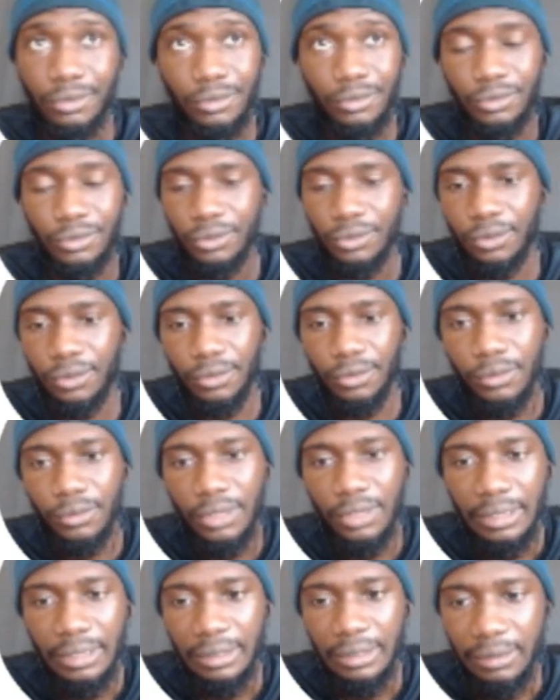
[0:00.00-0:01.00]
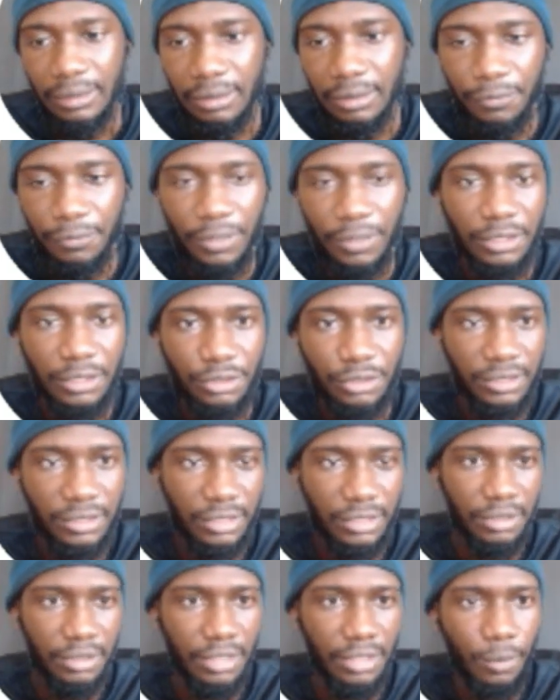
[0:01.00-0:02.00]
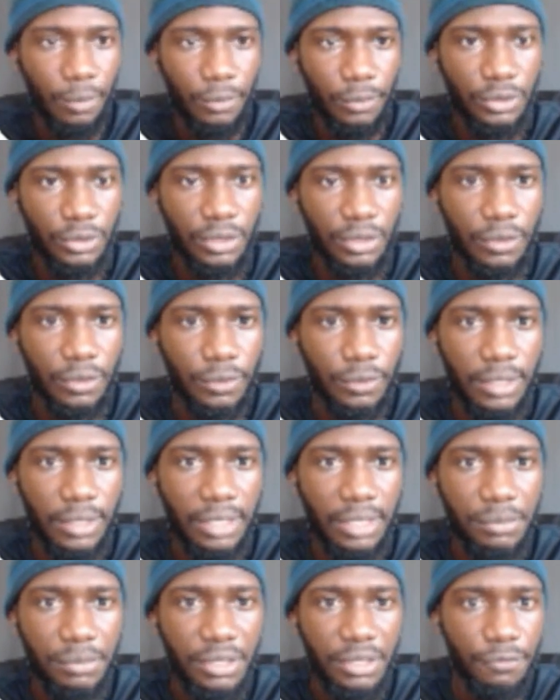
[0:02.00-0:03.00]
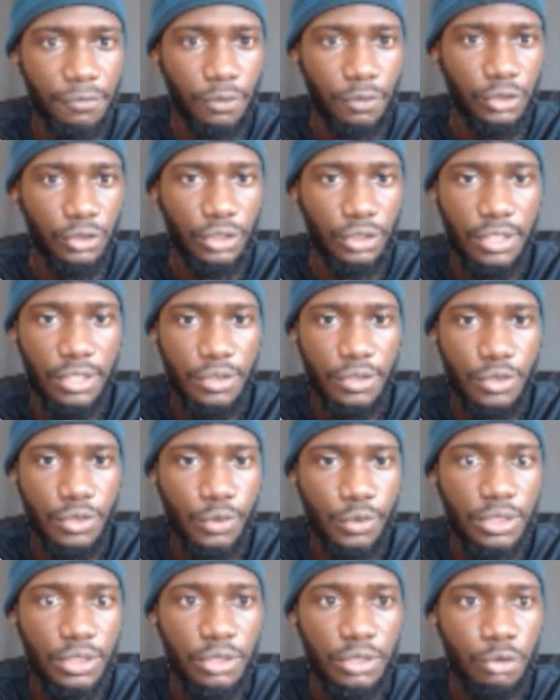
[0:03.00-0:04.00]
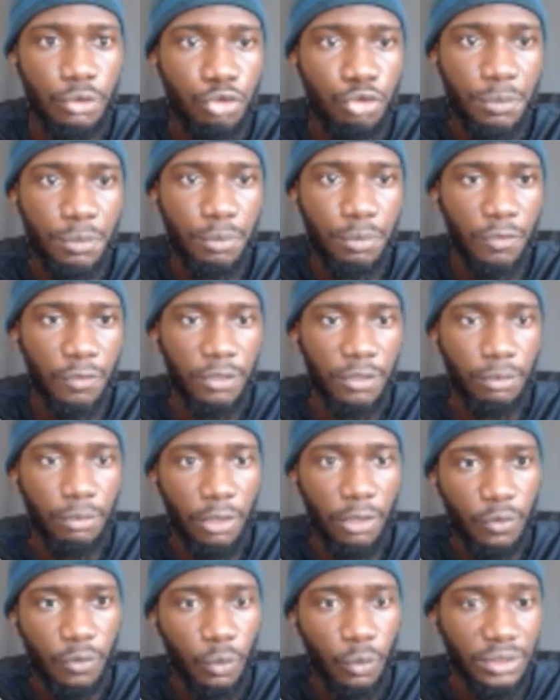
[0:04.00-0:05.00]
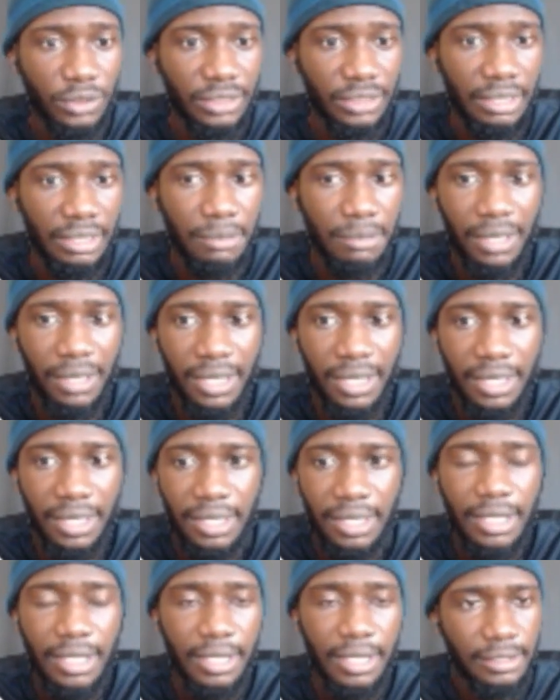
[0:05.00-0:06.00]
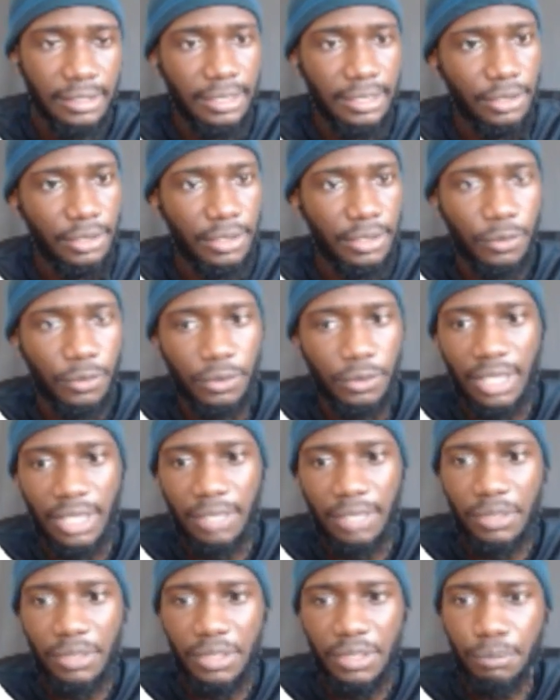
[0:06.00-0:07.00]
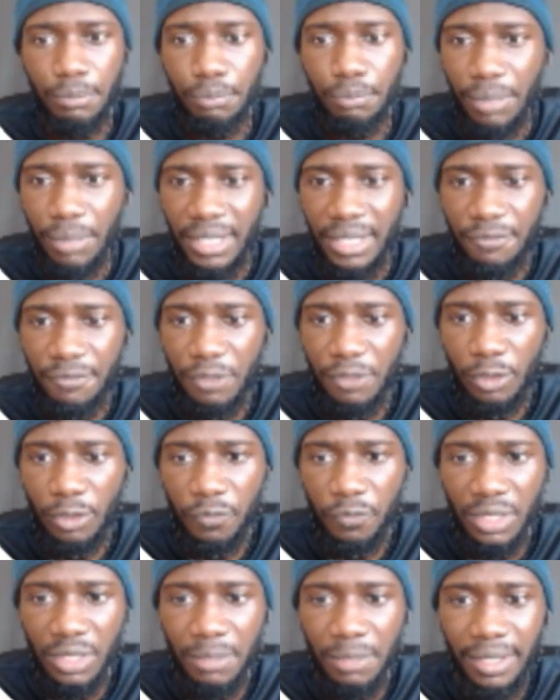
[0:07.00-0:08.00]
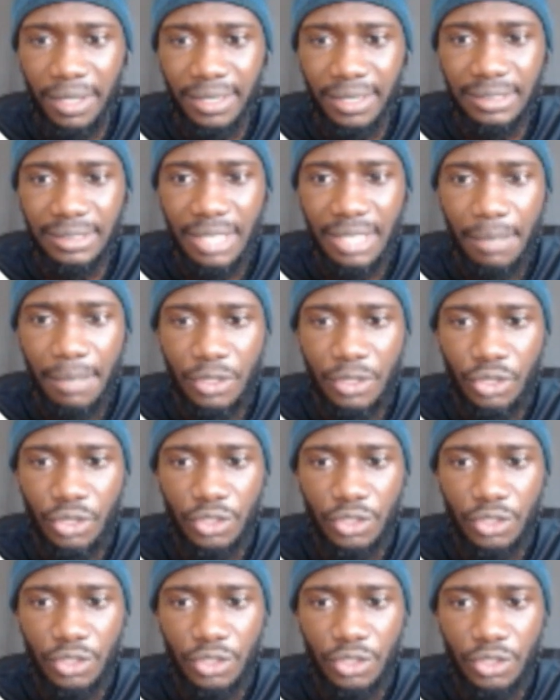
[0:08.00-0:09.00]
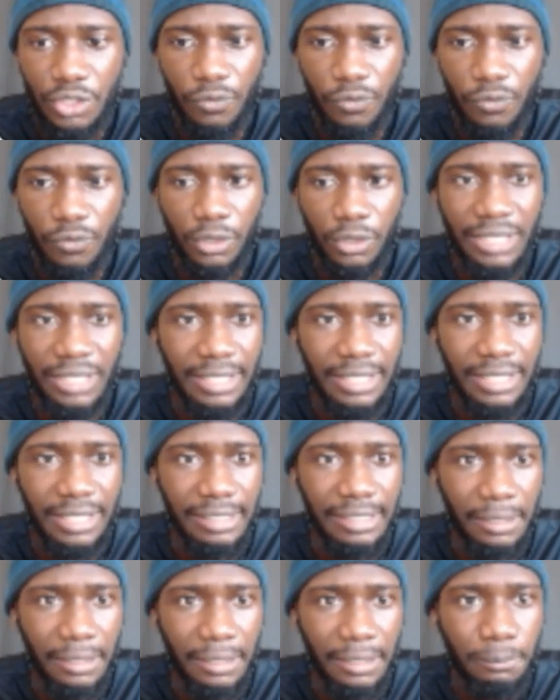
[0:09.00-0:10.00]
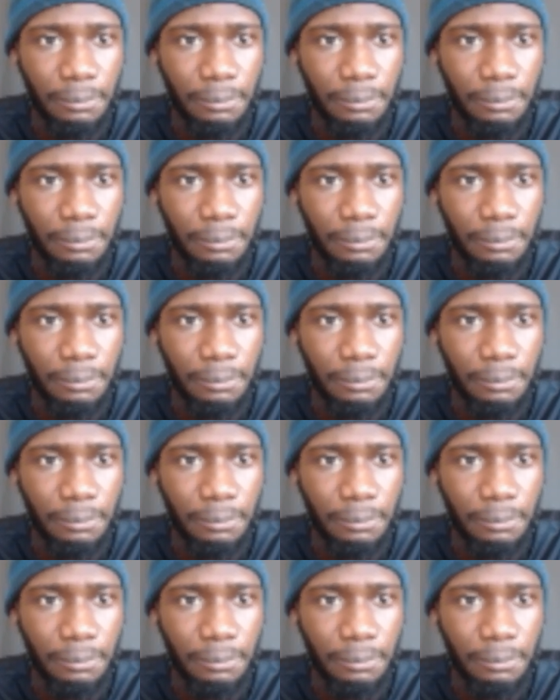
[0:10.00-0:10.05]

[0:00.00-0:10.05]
So if you are interested in that one, you can contact me. If not, you can use only Notary Profit. But if you want ClickBank, then you can contact me. The benefit of ClickBank is that majority of the products that are there,